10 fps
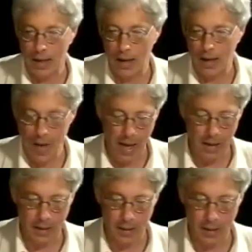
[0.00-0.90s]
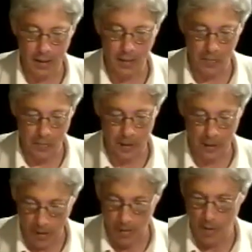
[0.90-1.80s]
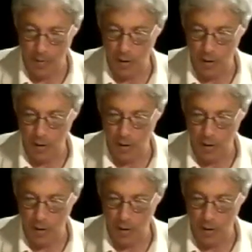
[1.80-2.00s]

that some of